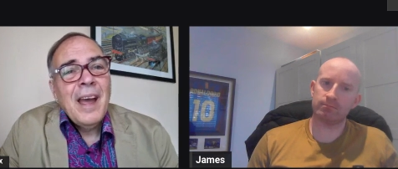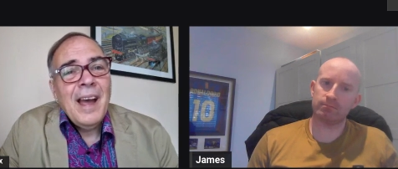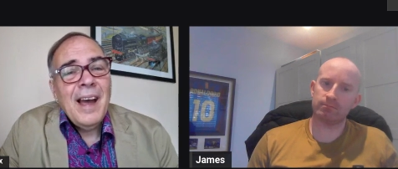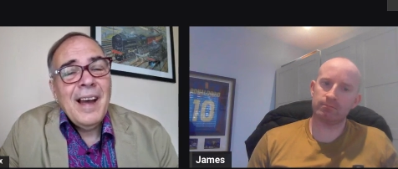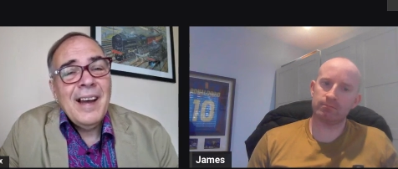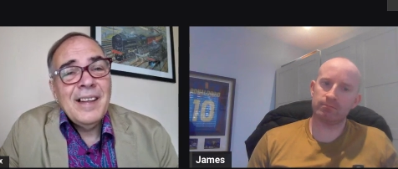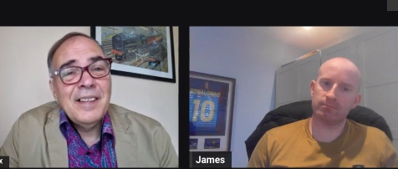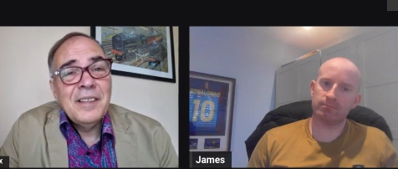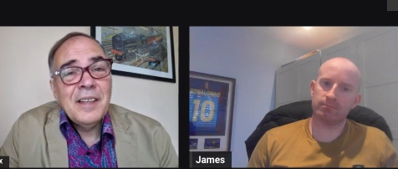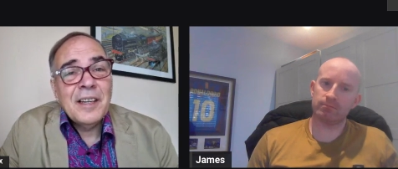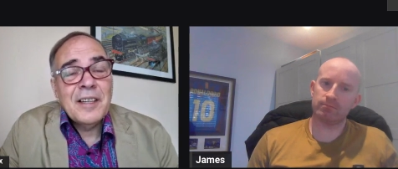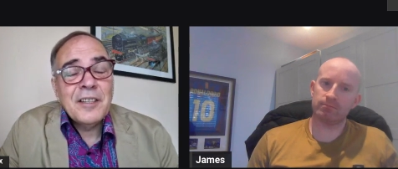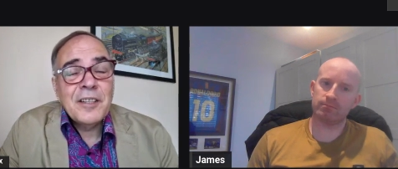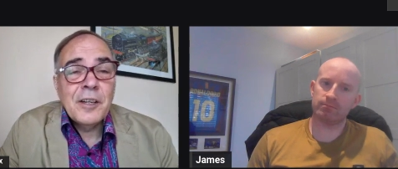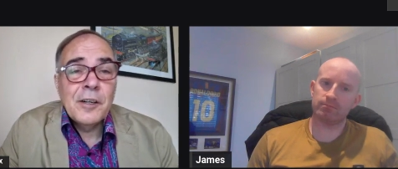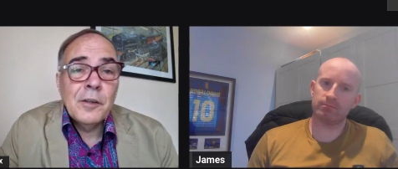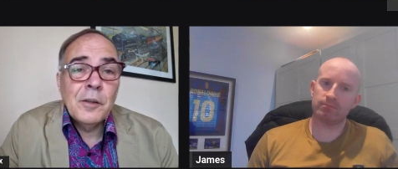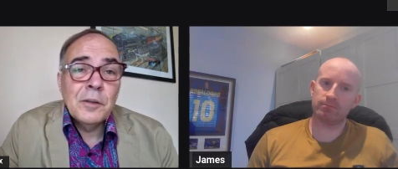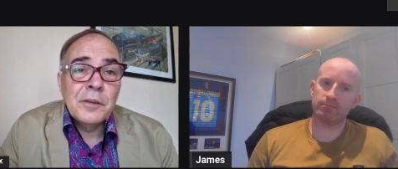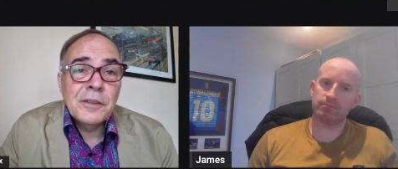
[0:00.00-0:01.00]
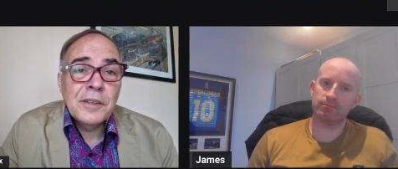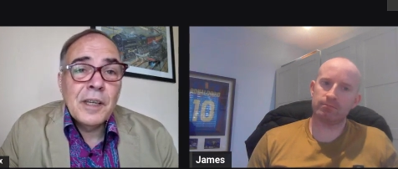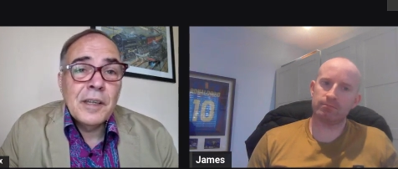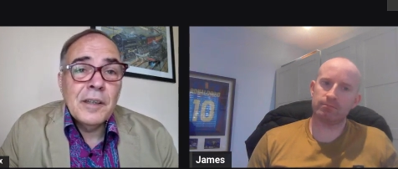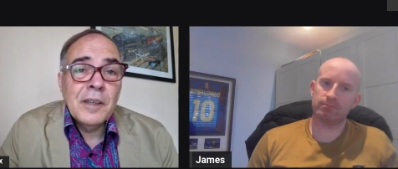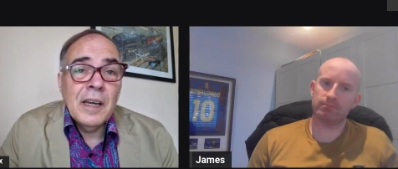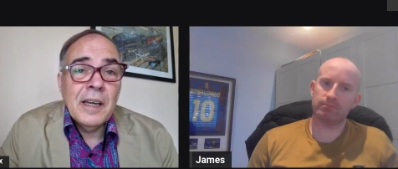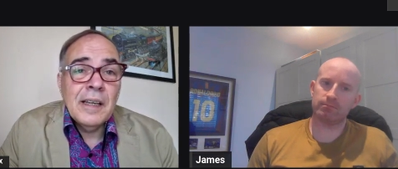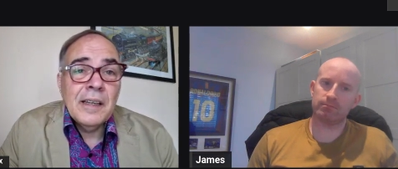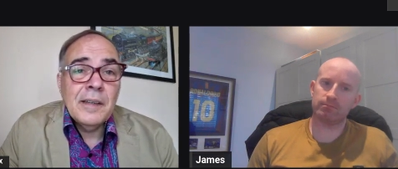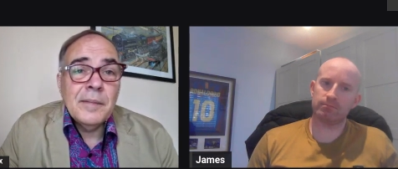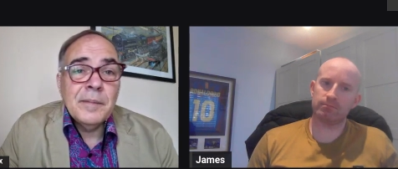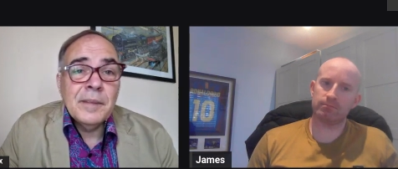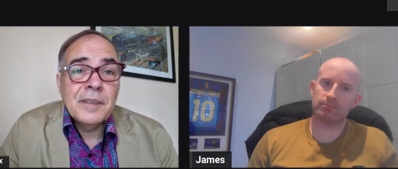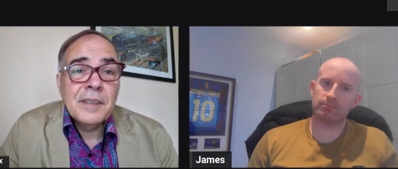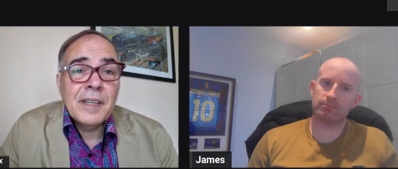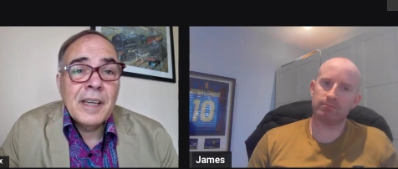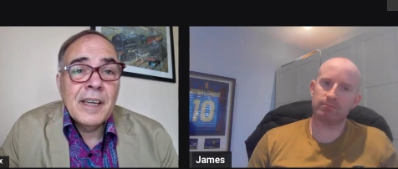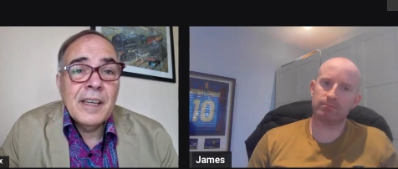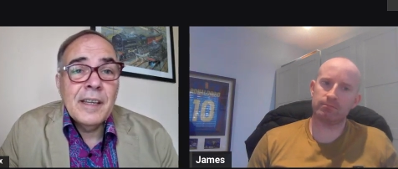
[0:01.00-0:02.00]
Speaker 1: And I should also uh,
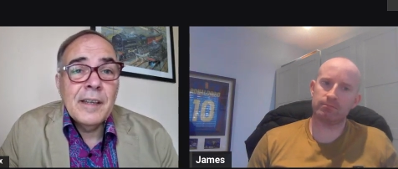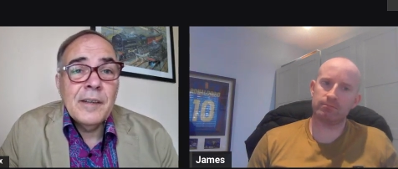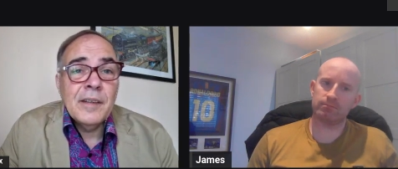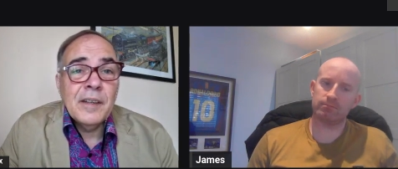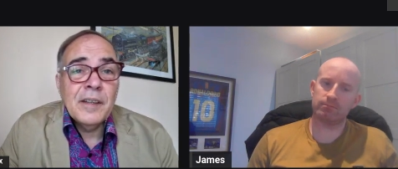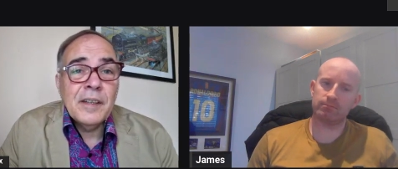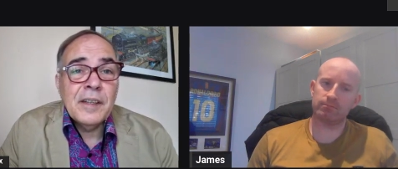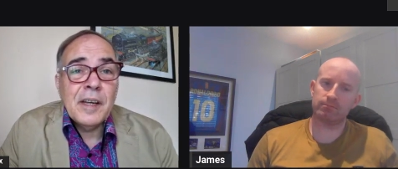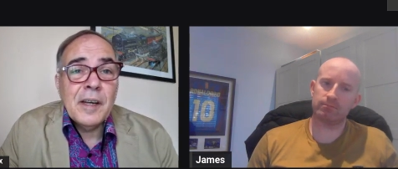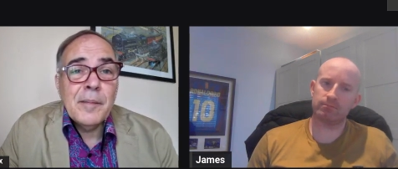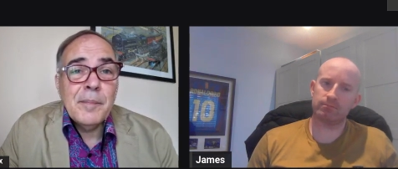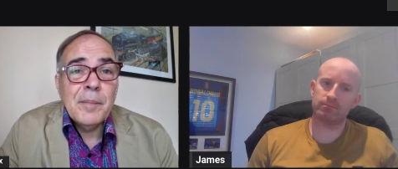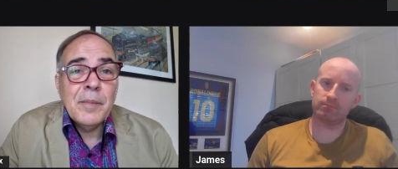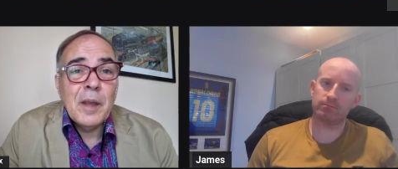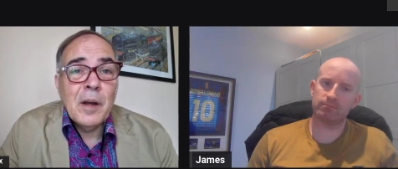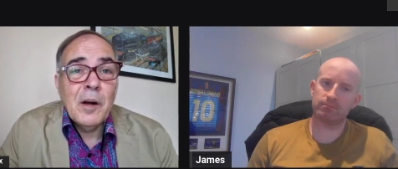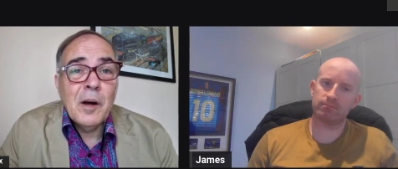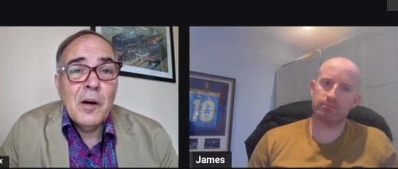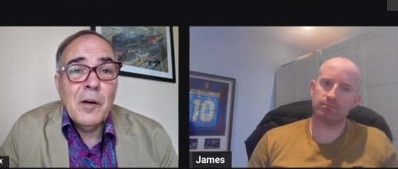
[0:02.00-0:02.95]
say that um, uh,